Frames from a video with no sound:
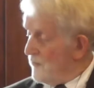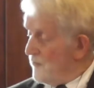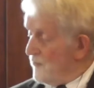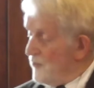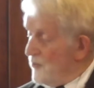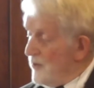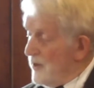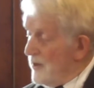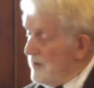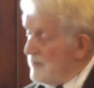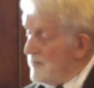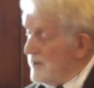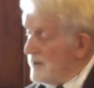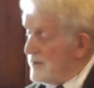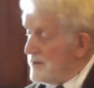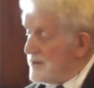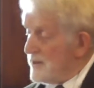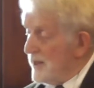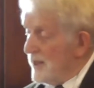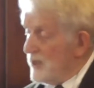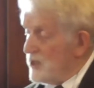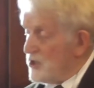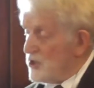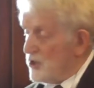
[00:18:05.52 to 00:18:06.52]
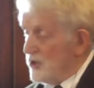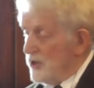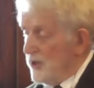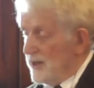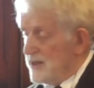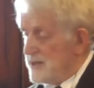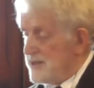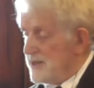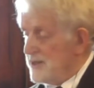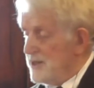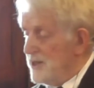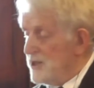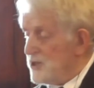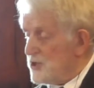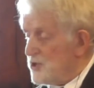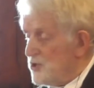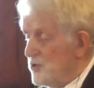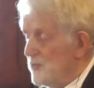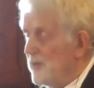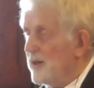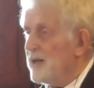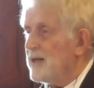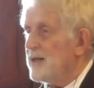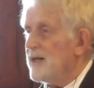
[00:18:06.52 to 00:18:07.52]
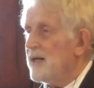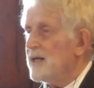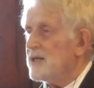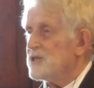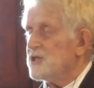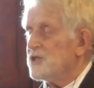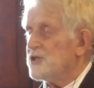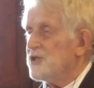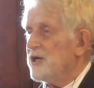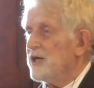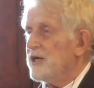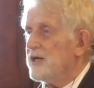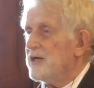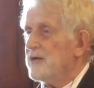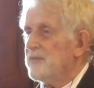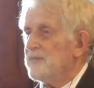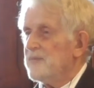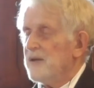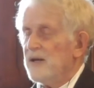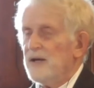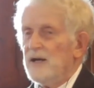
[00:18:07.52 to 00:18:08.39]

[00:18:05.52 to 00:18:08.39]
for a meditation, I suggest you might like to think